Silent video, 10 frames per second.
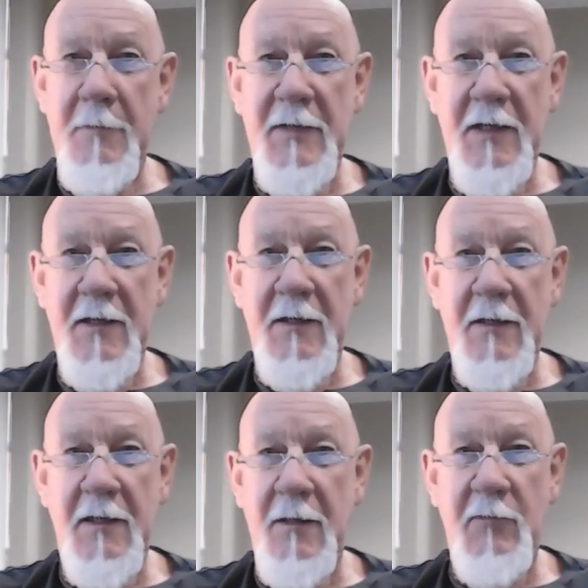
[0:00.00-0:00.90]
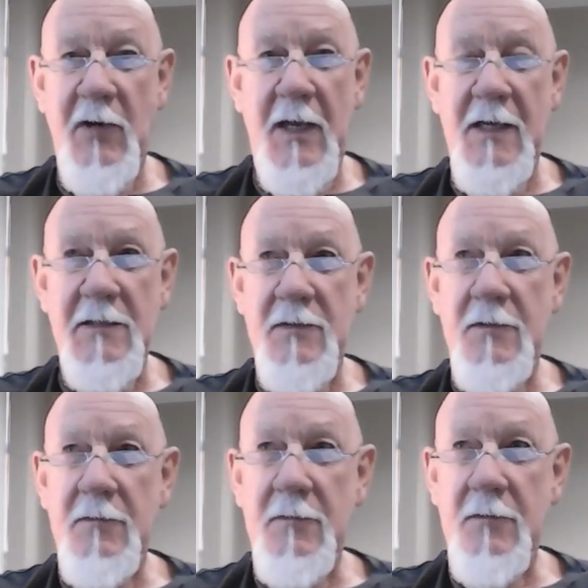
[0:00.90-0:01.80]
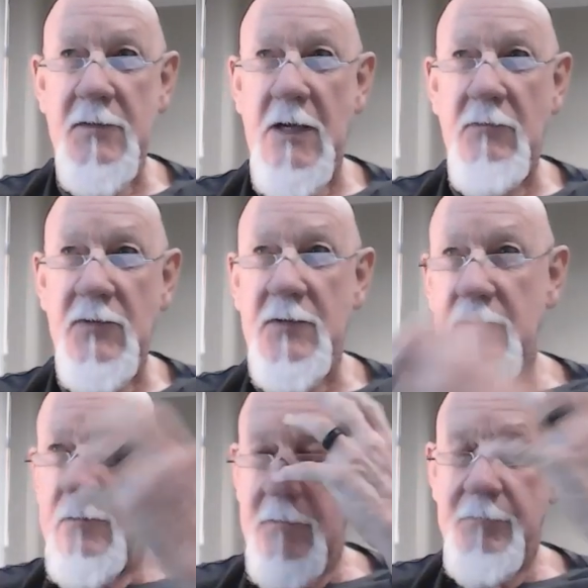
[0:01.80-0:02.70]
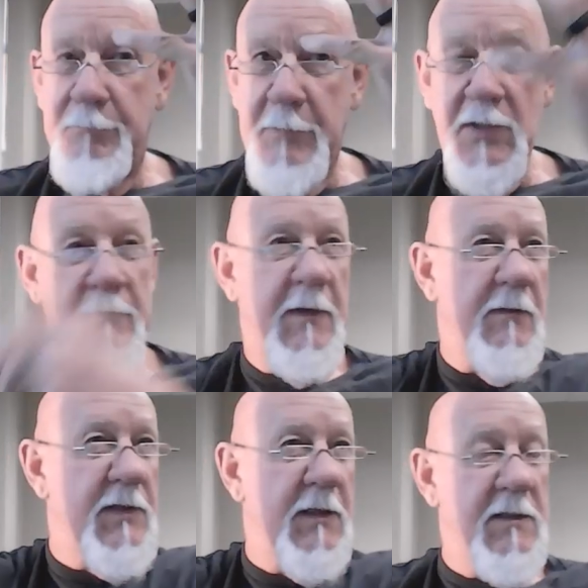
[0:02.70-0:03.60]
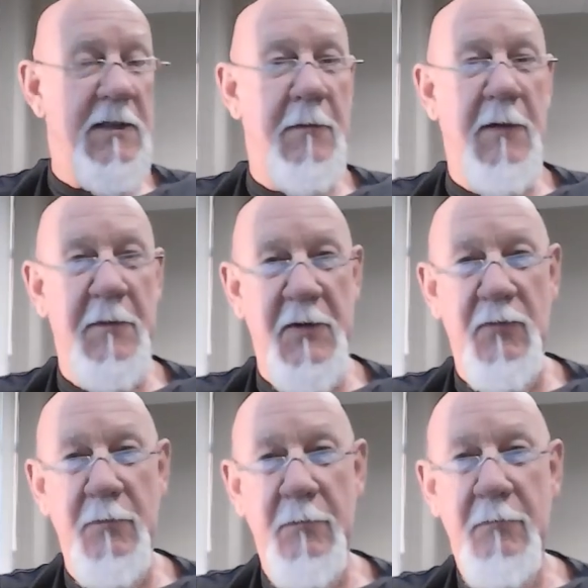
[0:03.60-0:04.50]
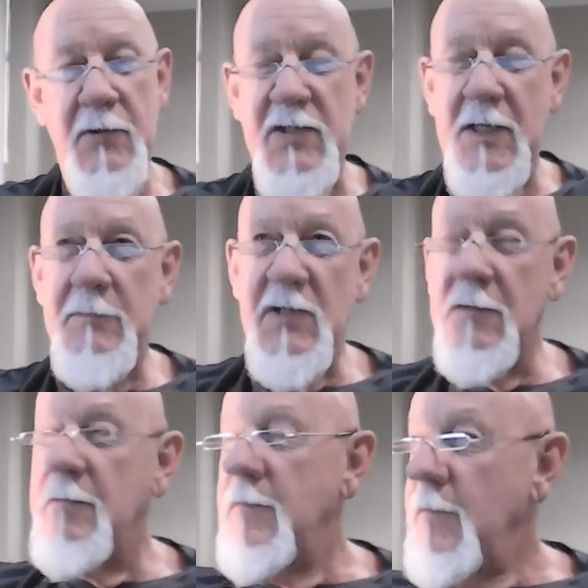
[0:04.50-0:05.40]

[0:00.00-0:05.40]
Didn't even realize, because I was in a subliminal perception